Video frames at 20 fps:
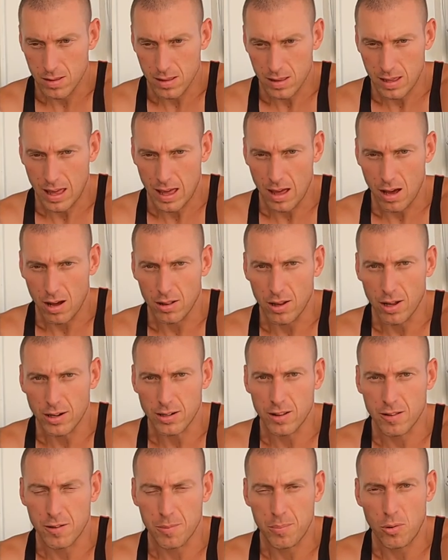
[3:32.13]
yeah, I
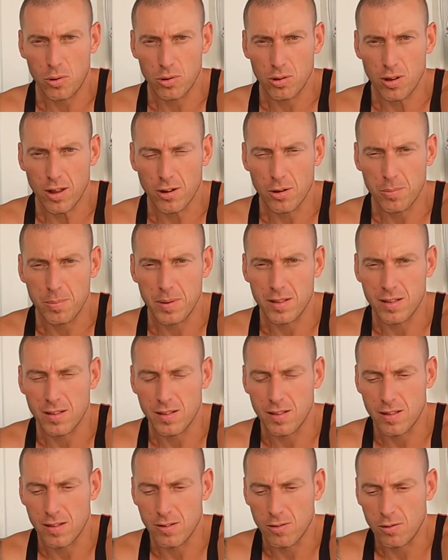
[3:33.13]
like to support local
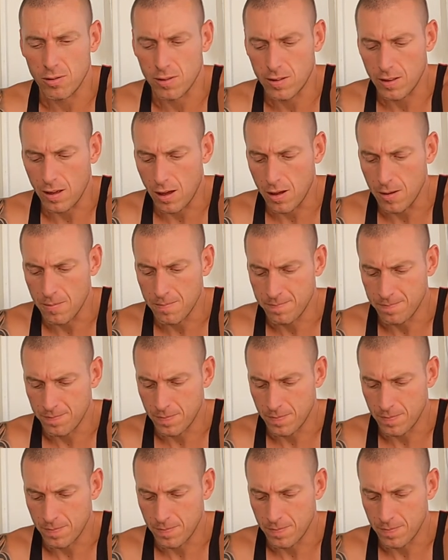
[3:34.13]
businesses also.